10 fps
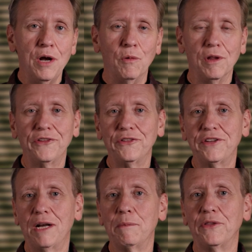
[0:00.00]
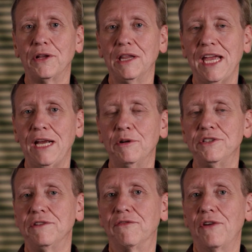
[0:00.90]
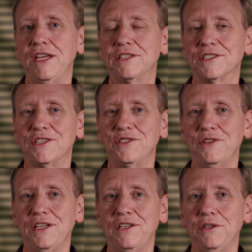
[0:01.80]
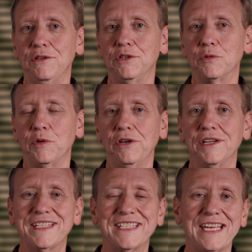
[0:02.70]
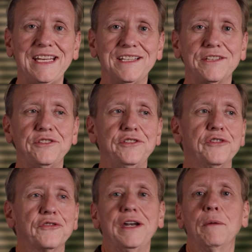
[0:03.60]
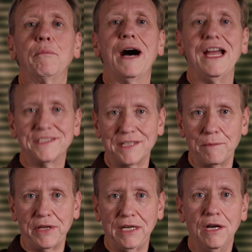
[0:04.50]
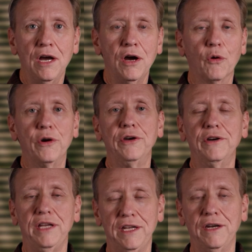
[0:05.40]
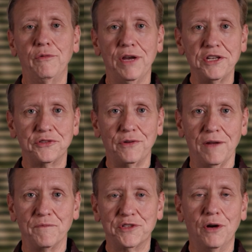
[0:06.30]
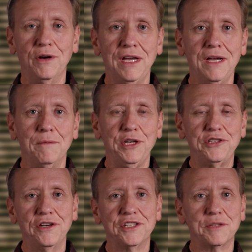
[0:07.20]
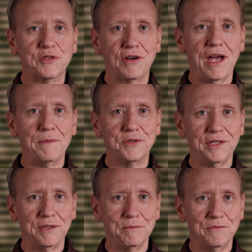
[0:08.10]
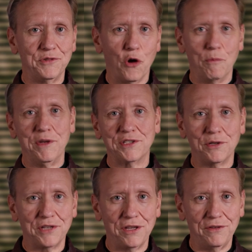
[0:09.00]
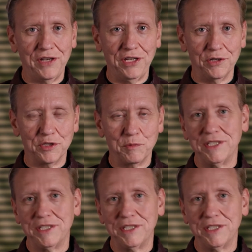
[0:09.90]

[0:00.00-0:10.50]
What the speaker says: We'll also talk about the language and phrases that you need to use when you're in a setting such as you're trying to buy something or you're in a restaurant. So be sure to subscribe so you don't miss those other videos.